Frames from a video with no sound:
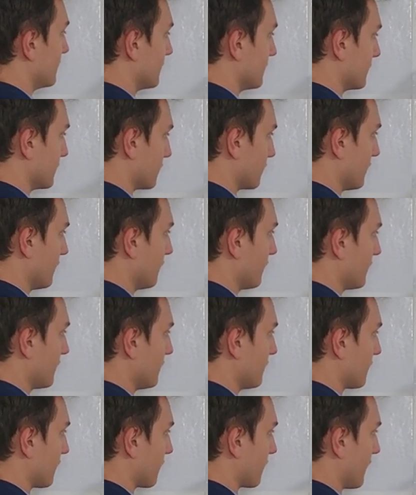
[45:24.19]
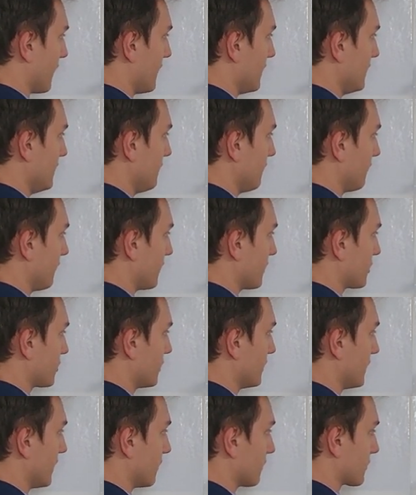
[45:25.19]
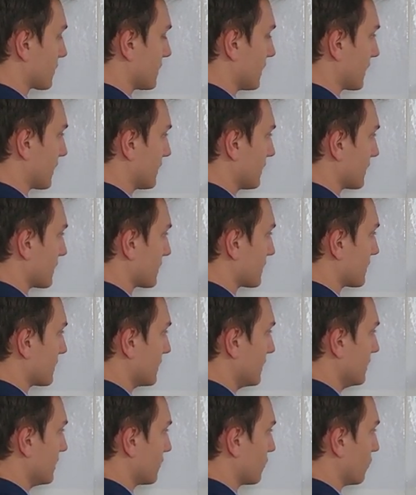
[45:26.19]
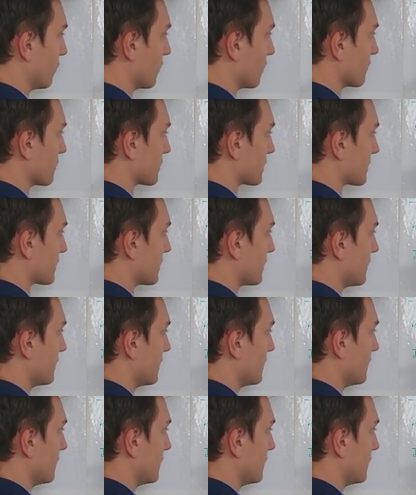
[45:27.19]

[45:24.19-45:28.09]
The derivative of any function that looks like this equals